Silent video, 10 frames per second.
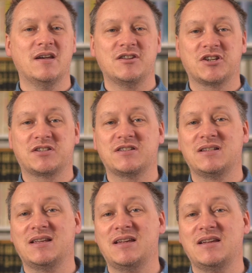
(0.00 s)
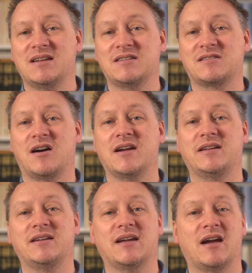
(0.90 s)
Just as Lee is
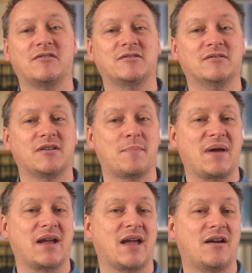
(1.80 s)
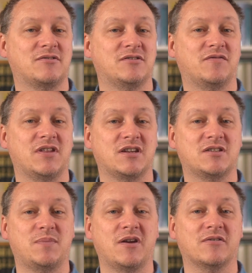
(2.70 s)
guiding Elton back out of the
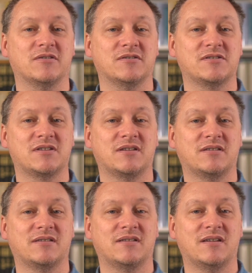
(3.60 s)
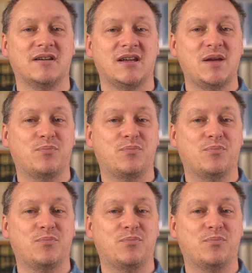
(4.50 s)
experience, he